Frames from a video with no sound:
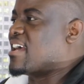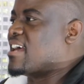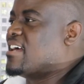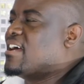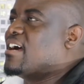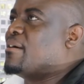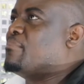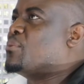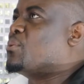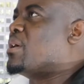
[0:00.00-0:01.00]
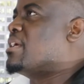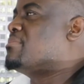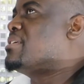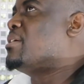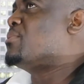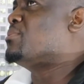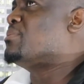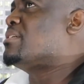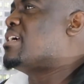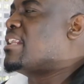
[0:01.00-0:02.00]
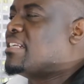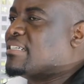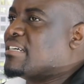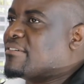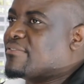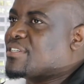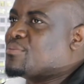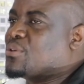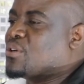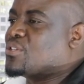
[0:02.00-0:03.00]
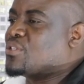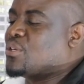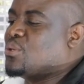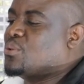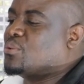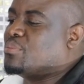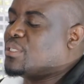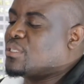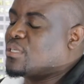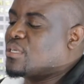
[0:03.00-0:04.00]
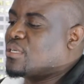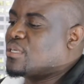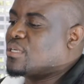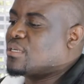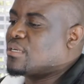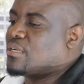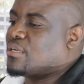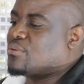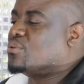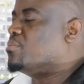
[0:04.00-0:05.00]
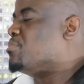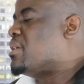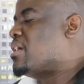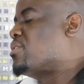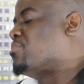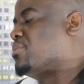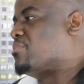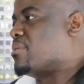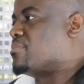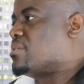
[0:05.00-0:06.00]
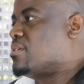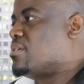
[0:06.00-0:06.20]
Yeah. When I'm saying get and give is because you'll be paying your premiums.